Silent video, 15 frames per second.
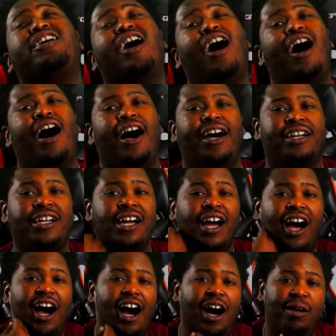God.
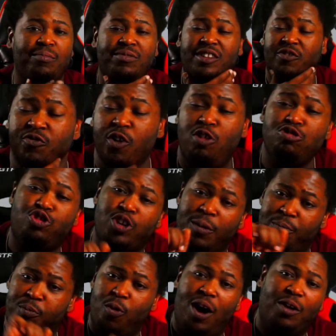The road
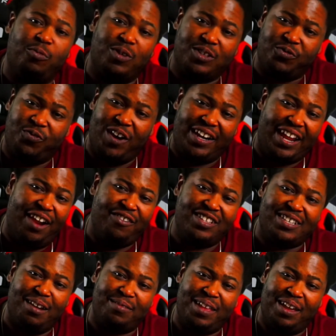trip one was funny. Every
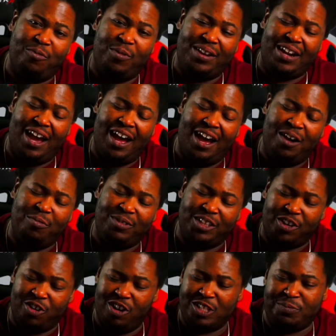time that when the
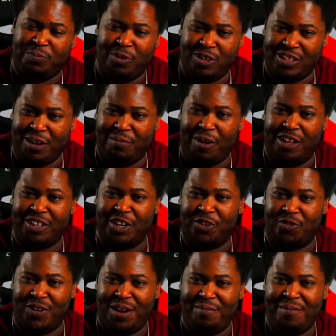girls pulled up on the
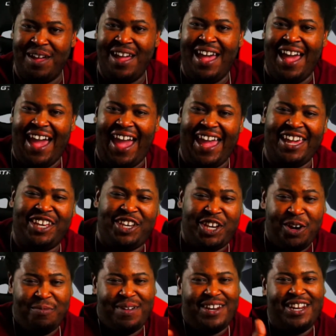Grim, hey
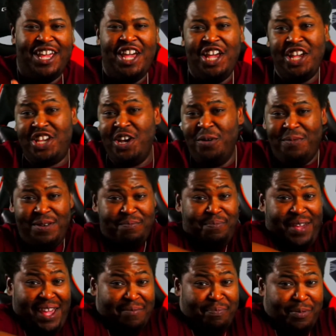human
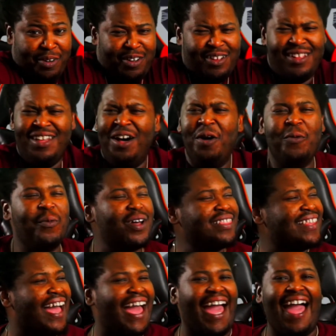people, what
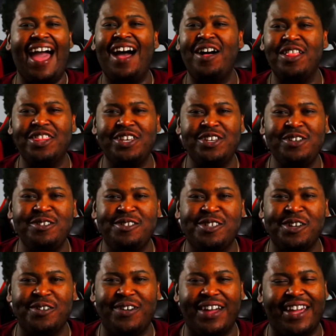the hell are you
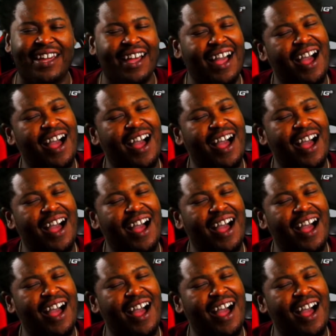doing?